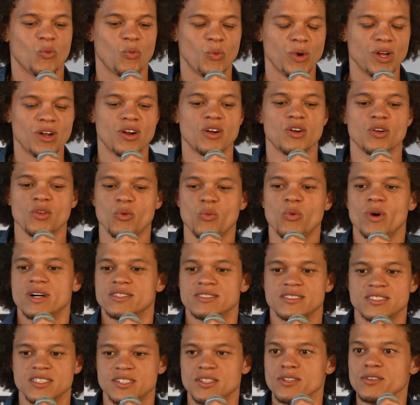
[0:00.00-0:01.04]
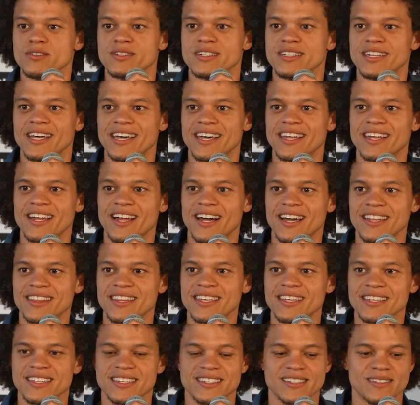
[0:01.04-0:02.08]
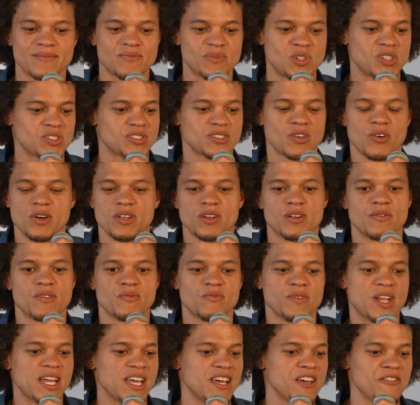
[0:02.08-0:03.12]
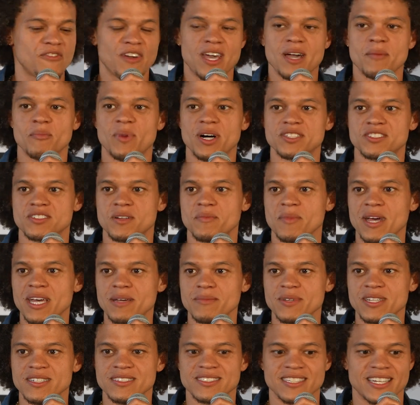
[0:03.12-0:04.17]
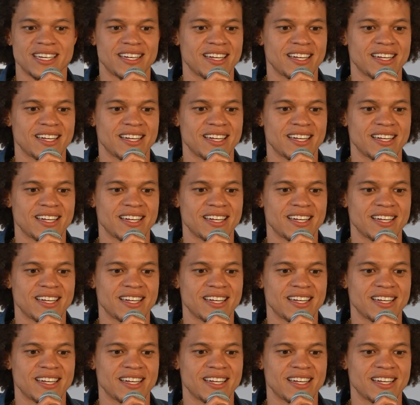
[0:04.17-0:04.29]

we are mm-hmm. the ones to do it. And I think there's no other if, and, buts, or maybes.